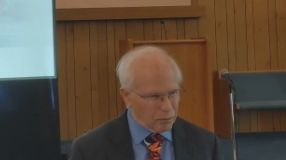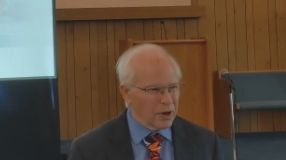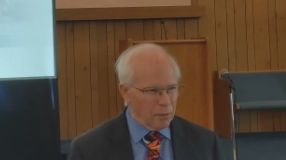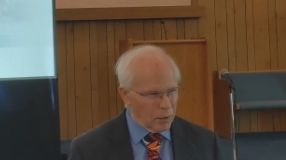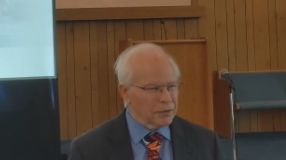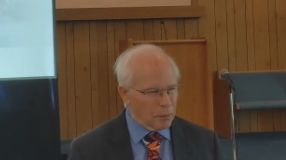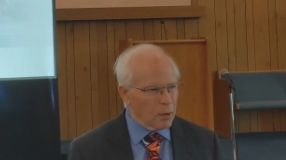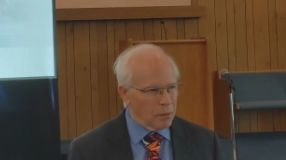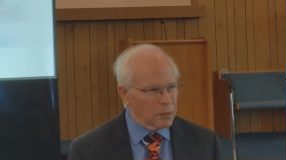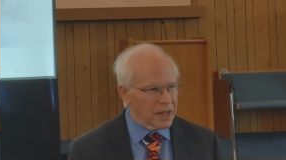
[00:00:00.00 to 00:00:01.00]
What,
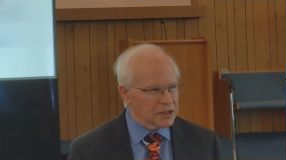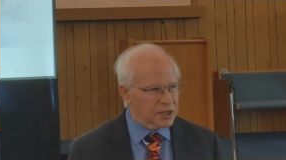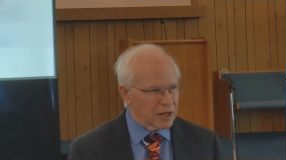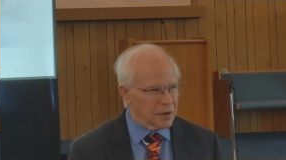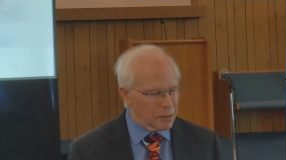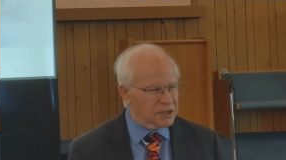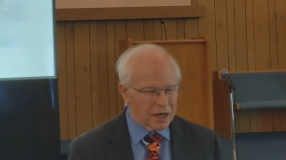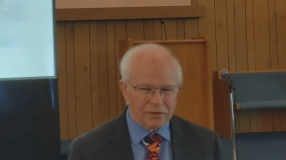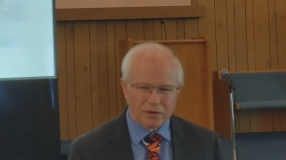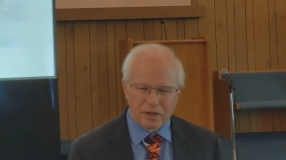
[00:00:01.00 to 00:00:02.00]
what, what were they saying? They were
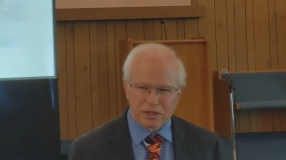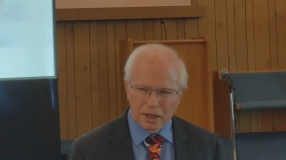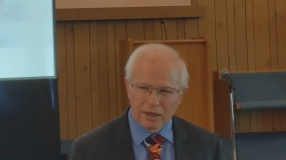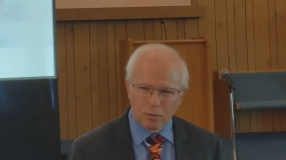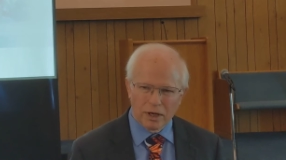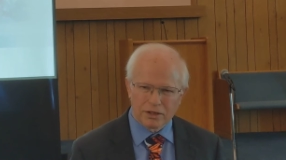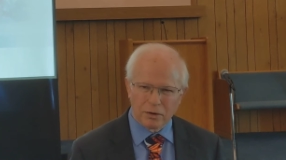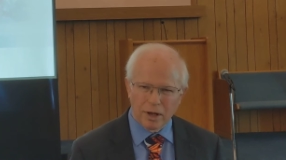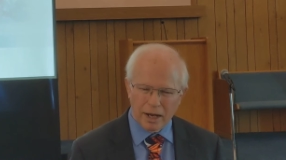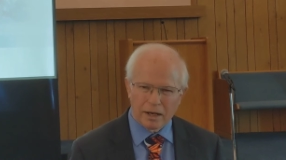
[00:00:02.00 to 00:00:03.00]
saying that these little ones
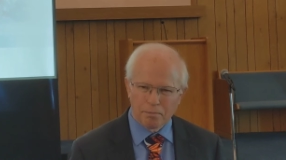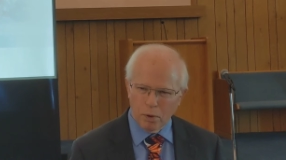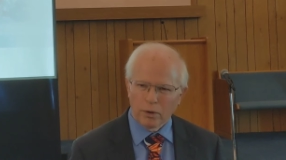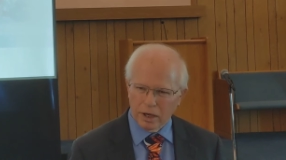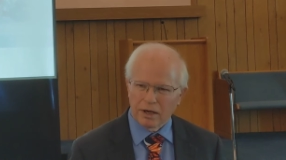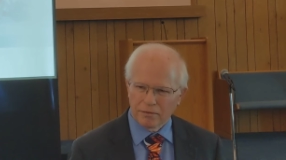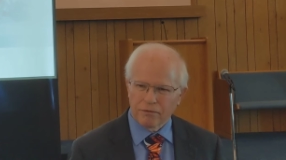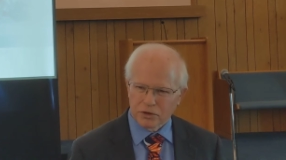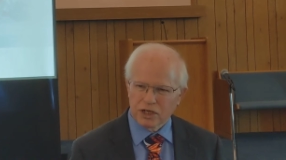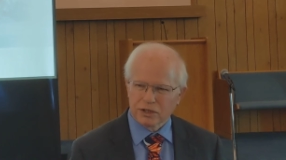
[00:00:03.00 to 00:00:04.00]
are not important
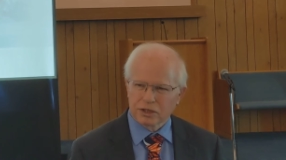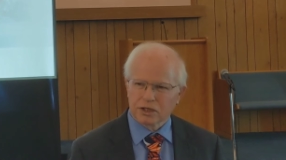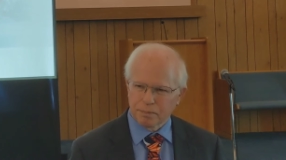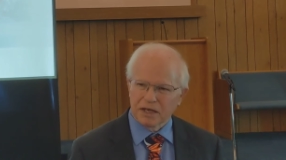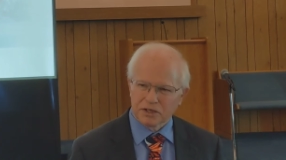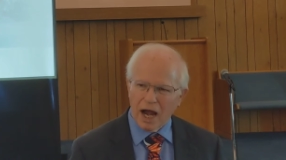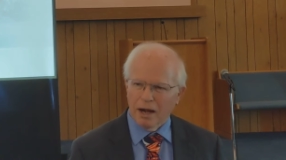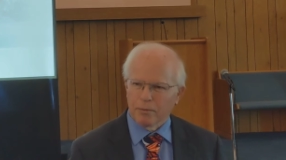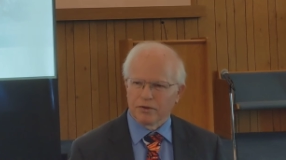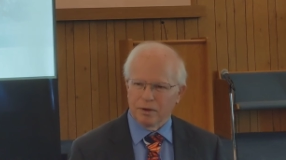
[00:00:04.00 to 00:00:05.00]
enough for Jesus to spend
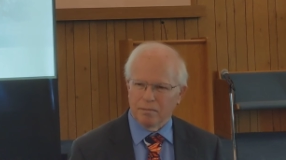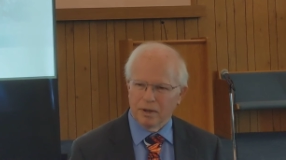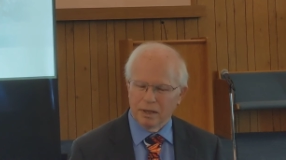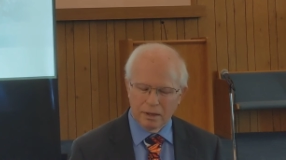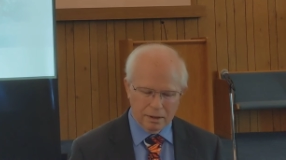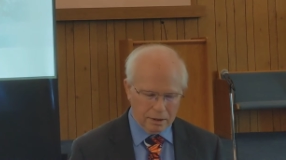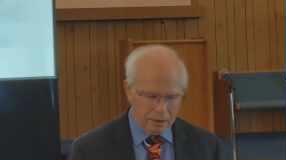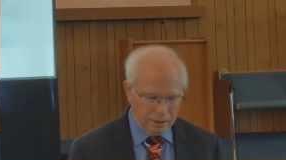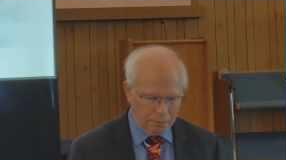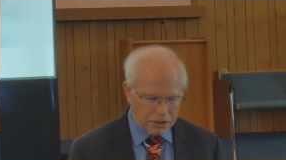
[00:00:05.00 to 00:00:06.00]
time with them.
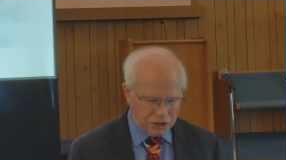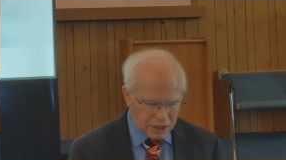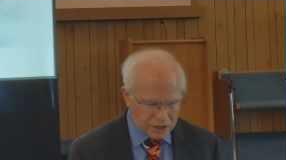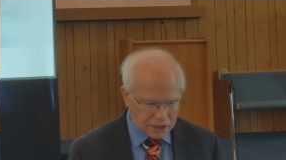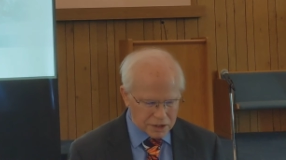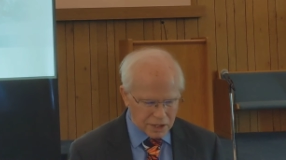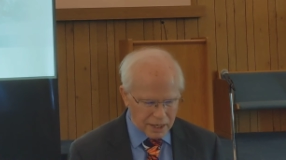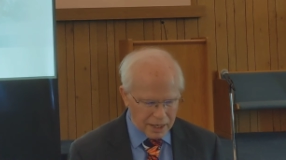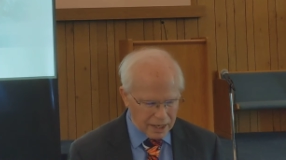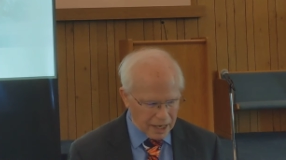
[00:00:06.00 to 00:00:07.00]
But Jesus
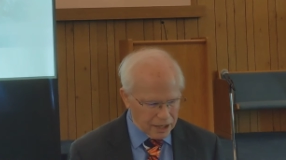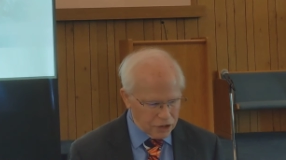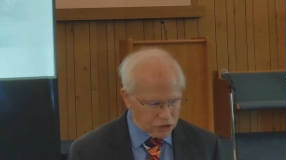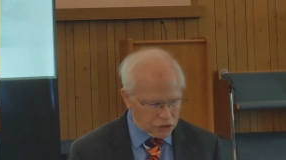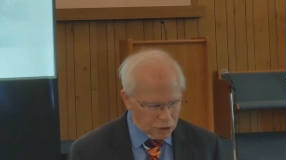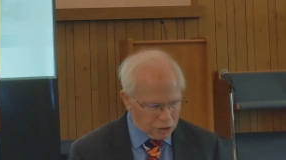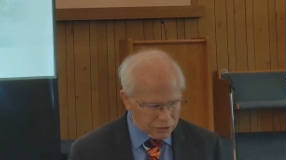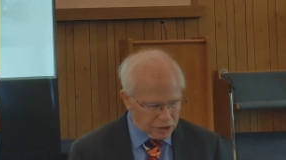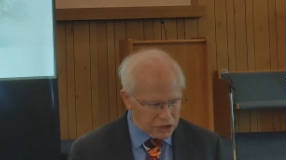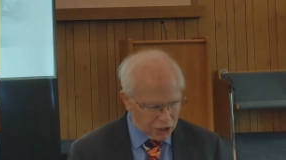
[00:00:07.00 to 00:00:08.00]
said, and he
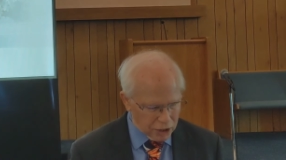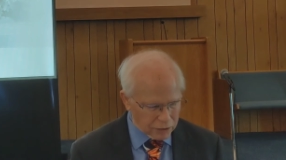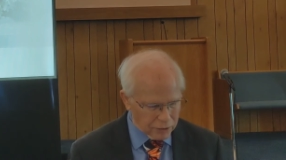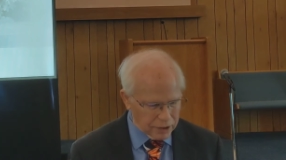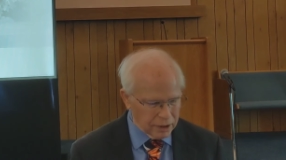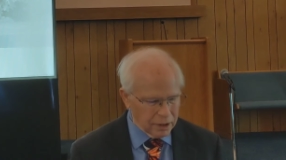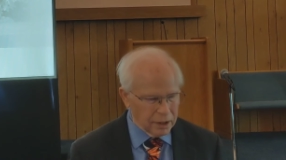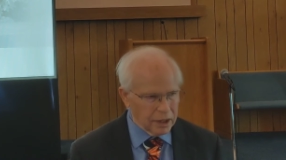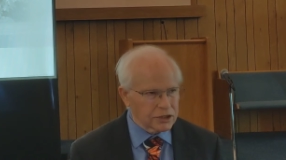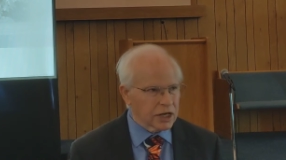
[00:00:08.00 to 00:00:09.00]
took the
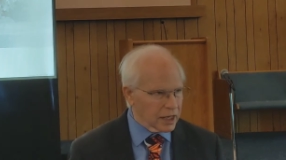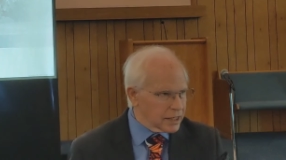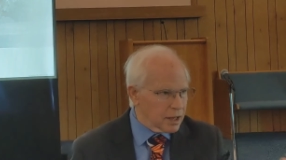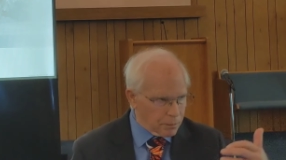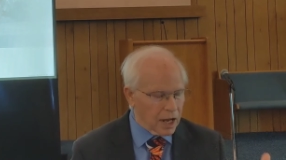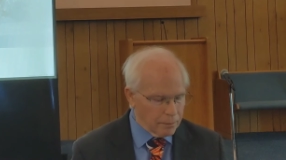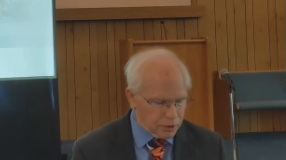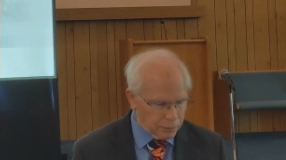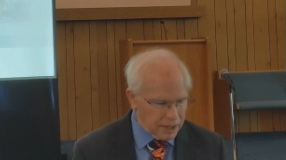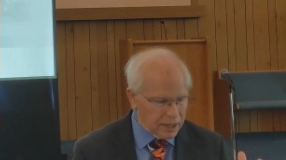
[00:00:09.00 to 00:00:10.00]
children, he said, let them
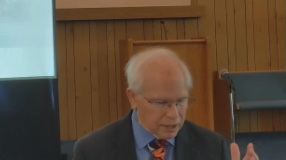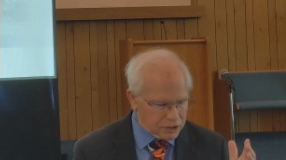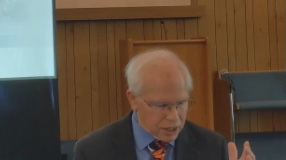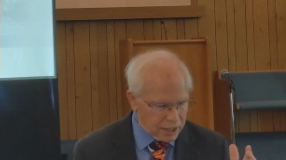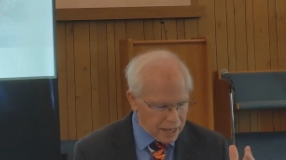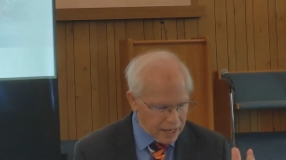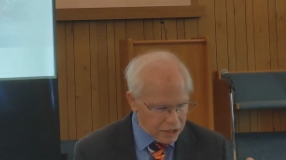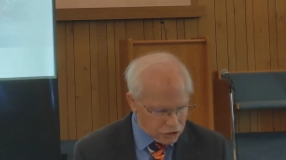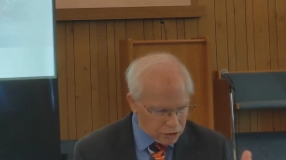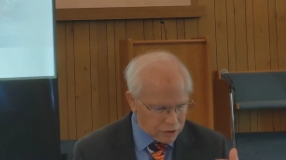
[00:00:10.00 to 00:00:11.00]
come to me. And he said,
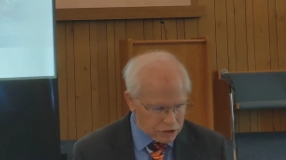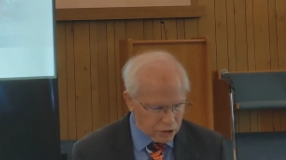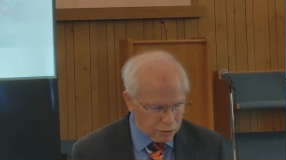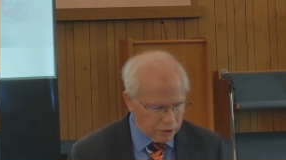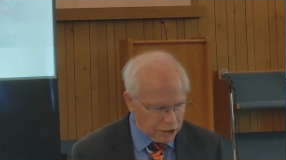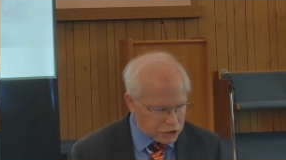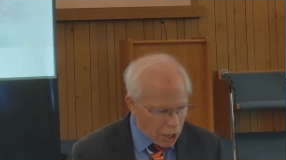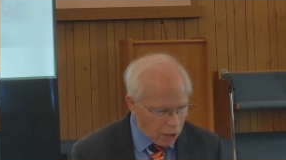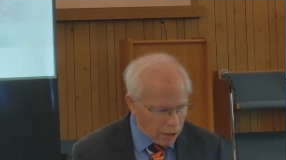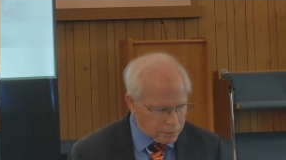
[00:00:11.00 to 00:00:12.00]
and he took the children in his
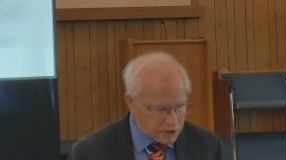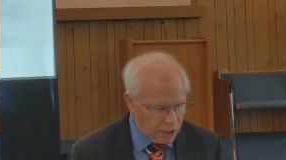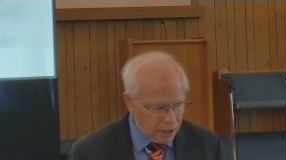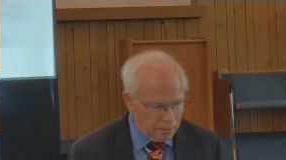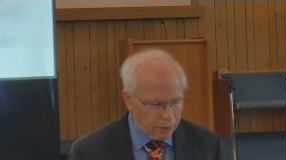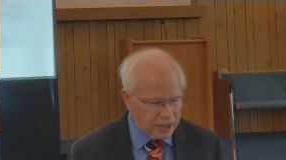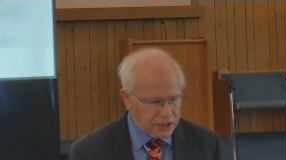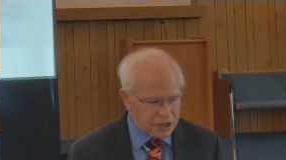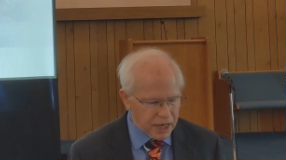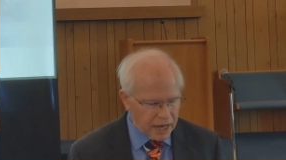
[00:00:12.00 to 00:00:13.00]
arms,
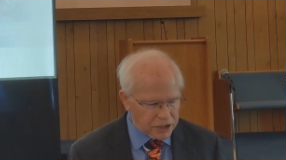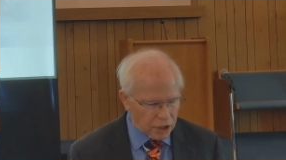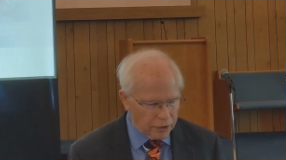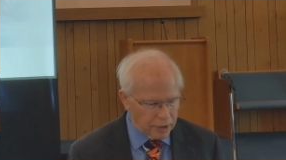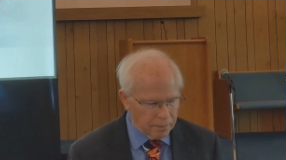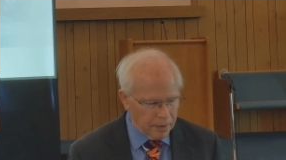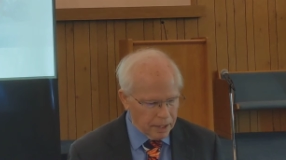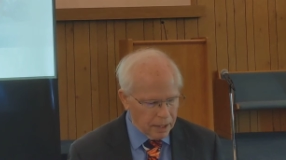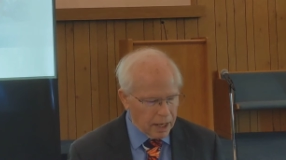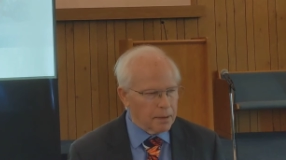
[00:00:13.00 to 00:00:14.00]
placed his hands on
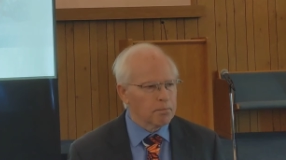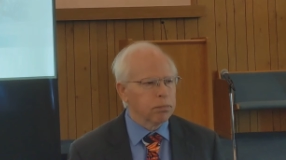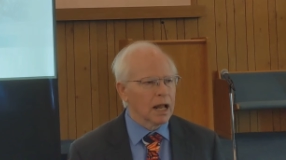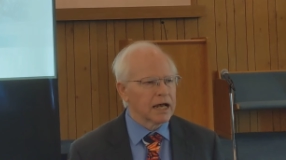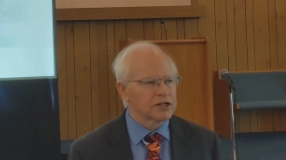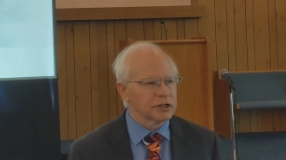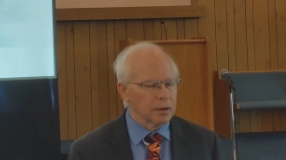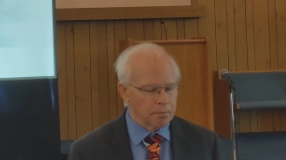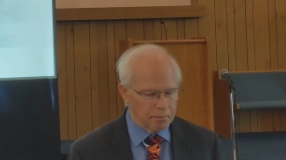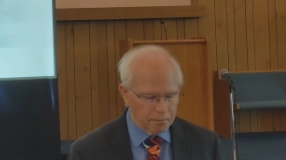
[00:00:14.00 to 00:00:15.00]
them, and blessed
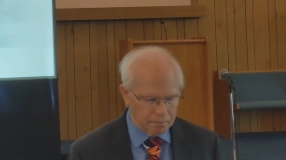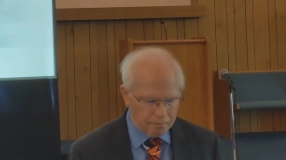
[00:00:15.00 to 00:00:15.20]
them.